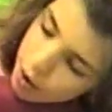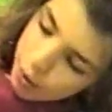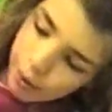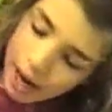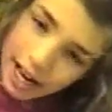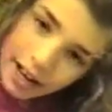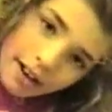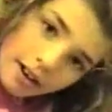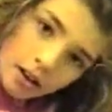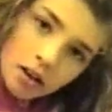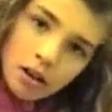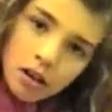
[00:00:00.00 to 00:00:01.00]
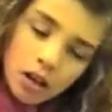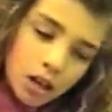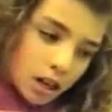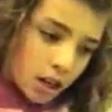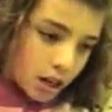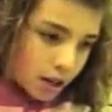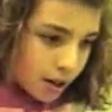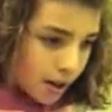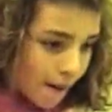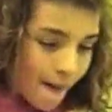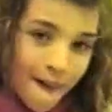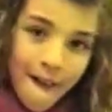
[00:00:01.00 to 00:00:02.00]
Where?
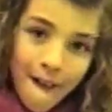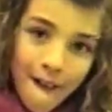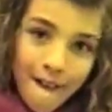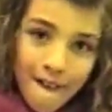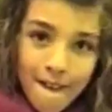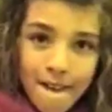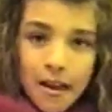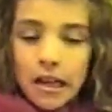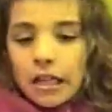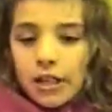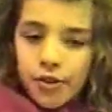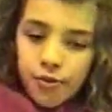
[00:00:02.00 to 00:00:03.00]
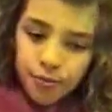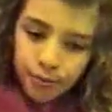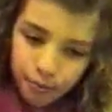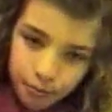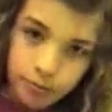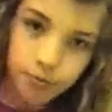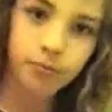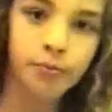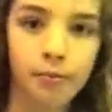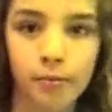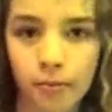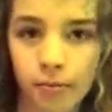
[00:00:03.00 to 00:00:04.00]
Where. Good. One more.
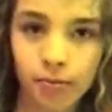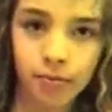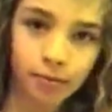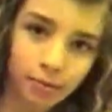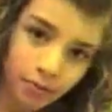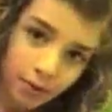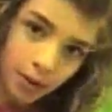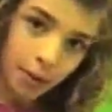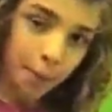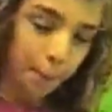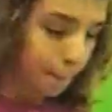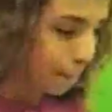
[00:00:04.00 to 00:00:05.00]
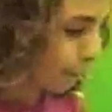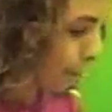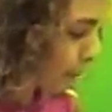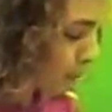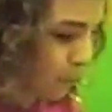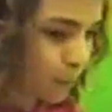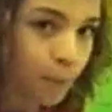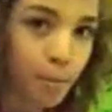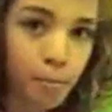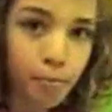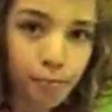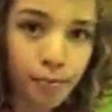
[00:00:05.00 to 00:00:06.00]
Look out
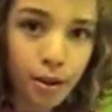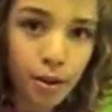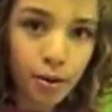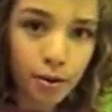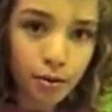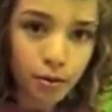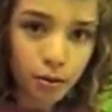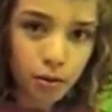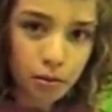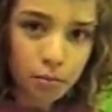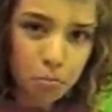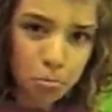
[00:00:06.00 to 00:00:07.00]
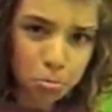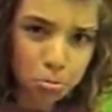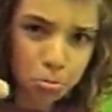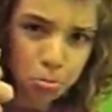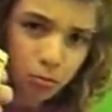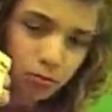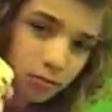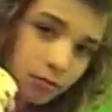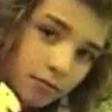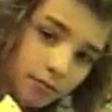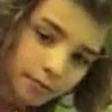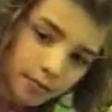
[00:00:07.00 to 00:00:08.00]
for the
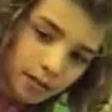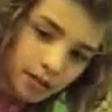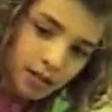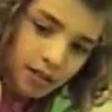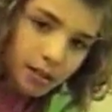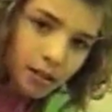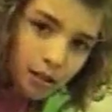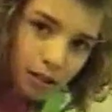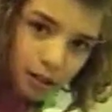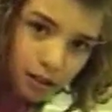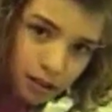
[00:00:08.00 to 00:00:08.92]
sneaky snake.